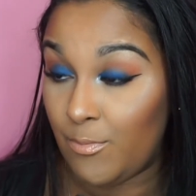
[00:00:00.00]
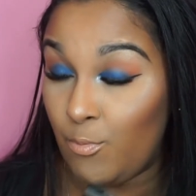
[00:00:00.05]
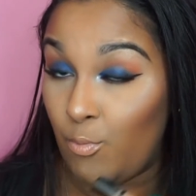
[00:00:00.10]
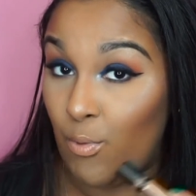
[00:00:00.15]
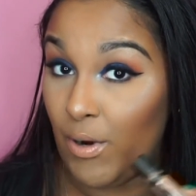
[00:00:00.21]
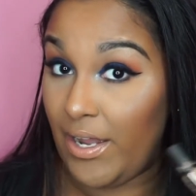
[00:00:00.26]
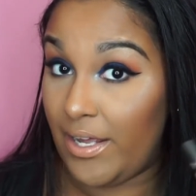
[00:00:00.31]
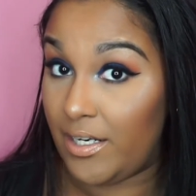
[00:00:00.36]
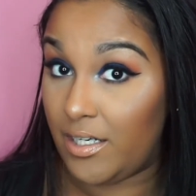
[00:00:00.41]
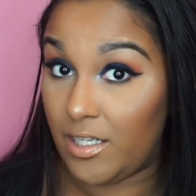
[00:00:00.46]

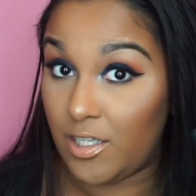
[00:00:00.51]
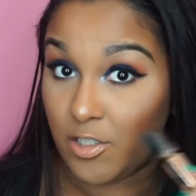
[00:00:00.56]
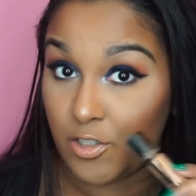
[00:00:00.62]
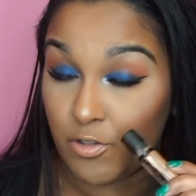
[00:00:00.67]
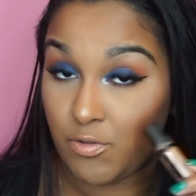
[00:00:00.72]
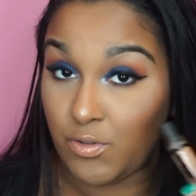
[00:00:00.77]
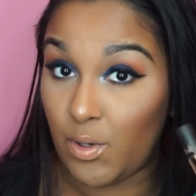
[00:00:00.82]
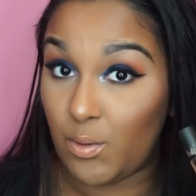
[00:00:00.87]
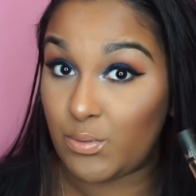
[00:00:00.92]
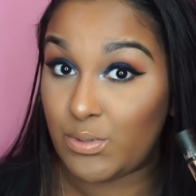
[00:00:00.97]
when
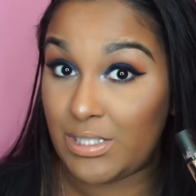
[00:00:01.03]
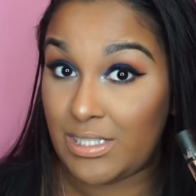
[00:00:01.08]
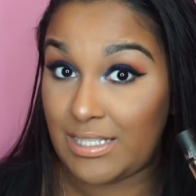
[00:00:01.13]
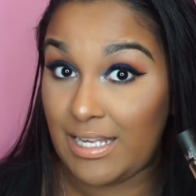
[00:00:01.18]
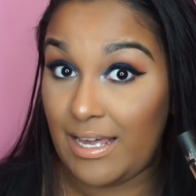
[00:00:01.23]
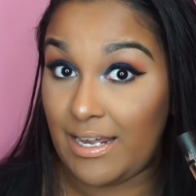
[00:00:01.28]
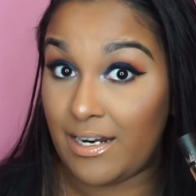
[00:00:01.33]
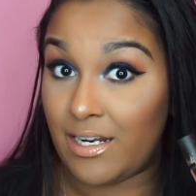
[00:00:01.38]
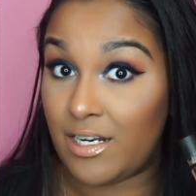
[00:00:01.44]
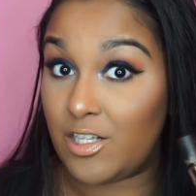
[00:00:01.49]
you don't
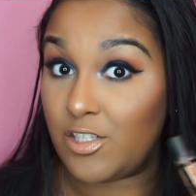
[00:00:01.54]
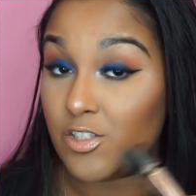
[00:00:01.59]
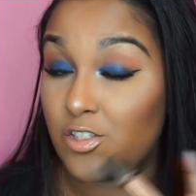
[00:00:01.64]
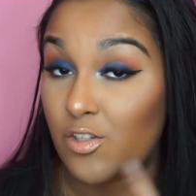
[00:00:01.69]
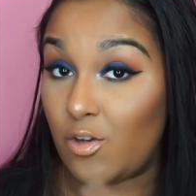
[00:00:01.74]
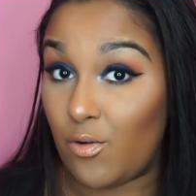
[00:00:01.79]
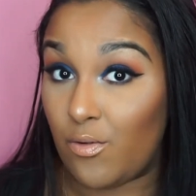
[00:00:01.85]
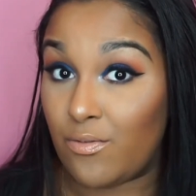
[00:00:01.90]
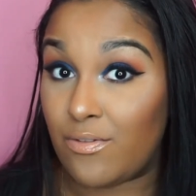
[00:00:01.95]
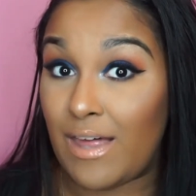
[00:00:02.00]
set it,
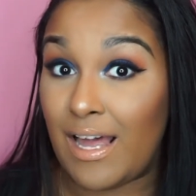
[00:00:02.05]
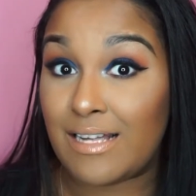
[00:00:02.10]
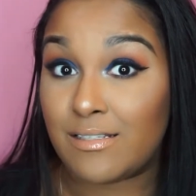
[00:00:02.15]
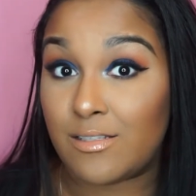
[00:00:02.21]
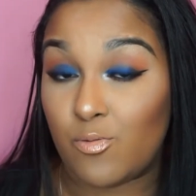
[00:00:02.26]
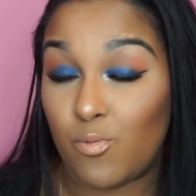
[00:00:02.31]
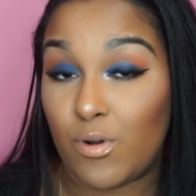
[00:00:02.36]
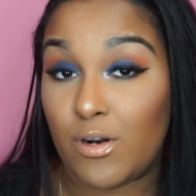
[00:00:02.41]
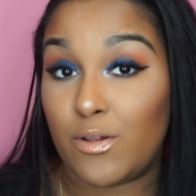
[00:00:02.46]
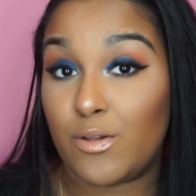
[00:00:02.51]
so
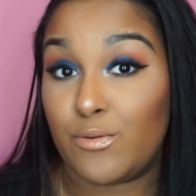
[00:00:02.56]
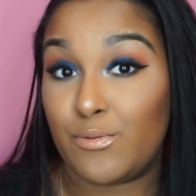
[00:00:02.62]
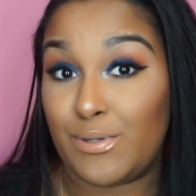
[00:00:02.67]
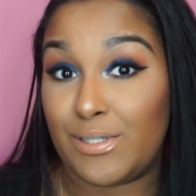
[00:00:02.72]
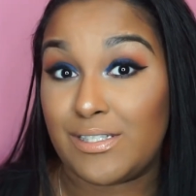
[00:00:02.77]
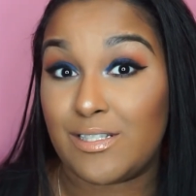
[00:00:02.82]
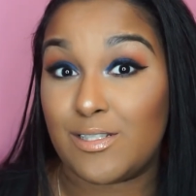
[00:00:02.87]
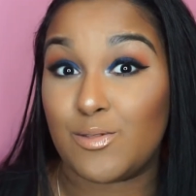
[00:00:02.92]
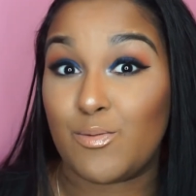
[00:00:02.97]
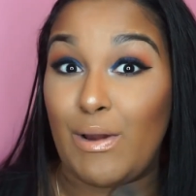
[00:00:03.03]
that's one of the
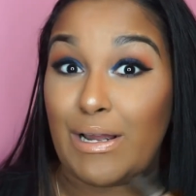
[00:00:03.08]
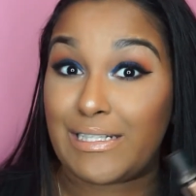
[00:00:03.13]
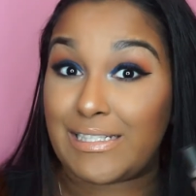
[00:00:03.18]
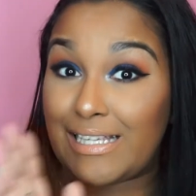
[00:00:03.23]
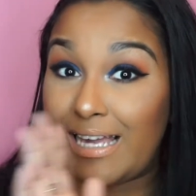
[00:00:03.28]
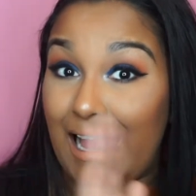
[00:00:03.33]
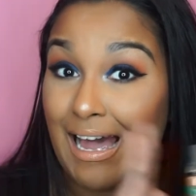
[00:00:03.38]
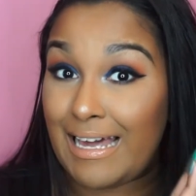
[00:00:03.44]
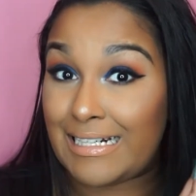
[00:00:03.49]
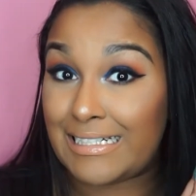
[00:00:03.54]
reasons why
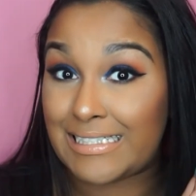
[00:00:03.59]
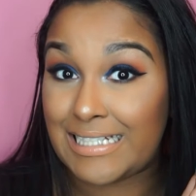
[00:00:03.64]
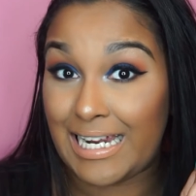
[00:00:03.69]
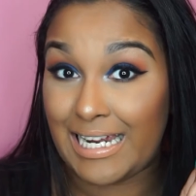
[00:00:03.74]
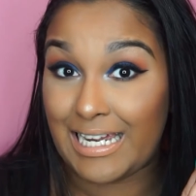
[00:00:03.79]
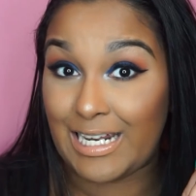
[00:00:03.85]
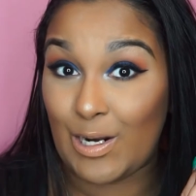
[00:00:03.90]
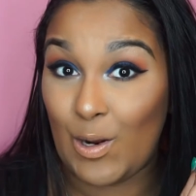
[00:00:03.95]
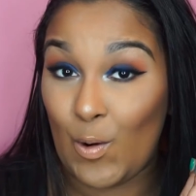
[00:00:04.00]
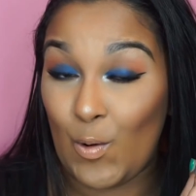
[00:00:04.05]
it's kind of
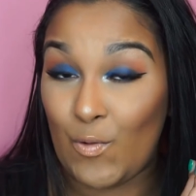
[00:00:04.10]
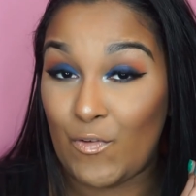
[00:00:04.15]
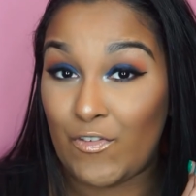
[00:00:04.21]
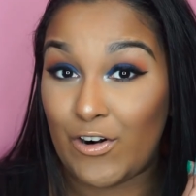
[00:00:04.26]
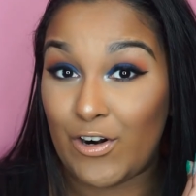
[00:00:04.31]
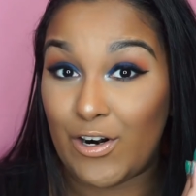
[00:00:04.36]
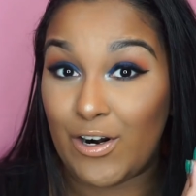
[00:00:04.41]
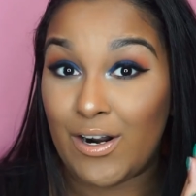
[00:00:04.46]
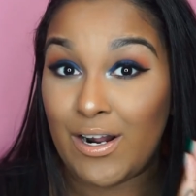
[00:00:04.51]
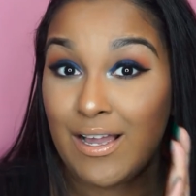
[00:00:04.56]
taken
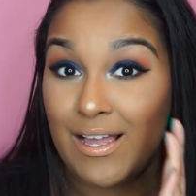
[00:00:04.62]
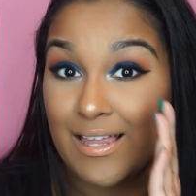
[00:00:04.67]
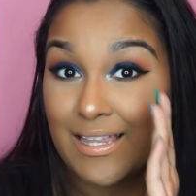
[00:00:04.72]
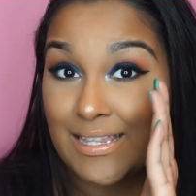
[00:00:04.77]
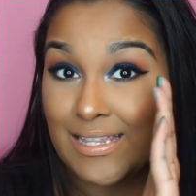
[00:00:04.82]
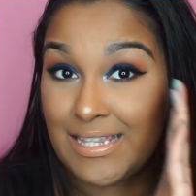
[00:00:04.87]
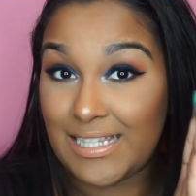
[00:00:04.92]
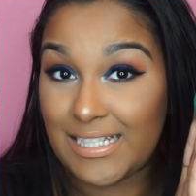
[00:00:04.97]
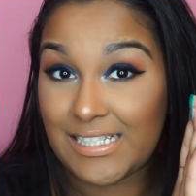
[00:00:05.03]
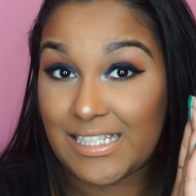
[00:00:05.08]
over
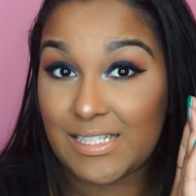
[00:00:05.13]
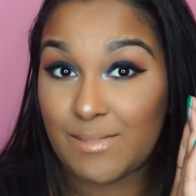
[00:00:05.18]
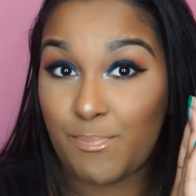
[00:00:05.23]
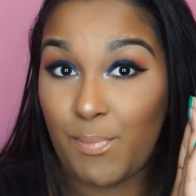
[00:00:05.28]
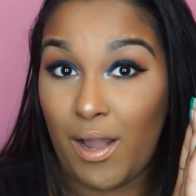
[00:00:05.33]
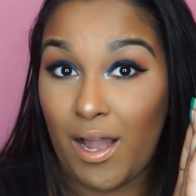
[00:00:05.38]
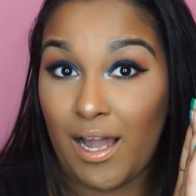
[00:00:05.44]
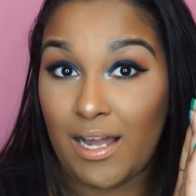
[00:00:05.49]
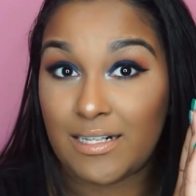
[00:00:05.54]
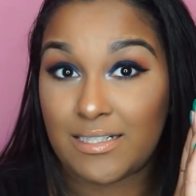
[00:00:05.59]
this
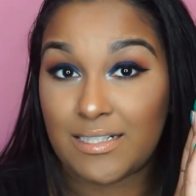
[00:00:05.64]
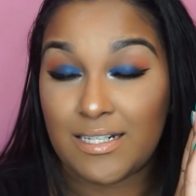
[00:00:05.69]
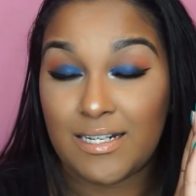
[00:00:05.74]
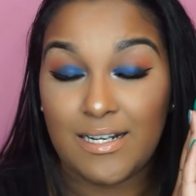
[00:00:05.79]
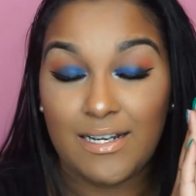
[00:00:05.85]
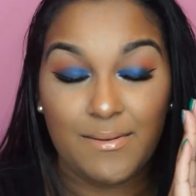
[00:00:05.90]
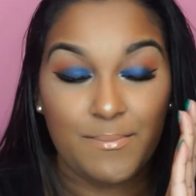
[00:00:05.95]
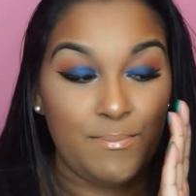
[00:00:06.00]
spot.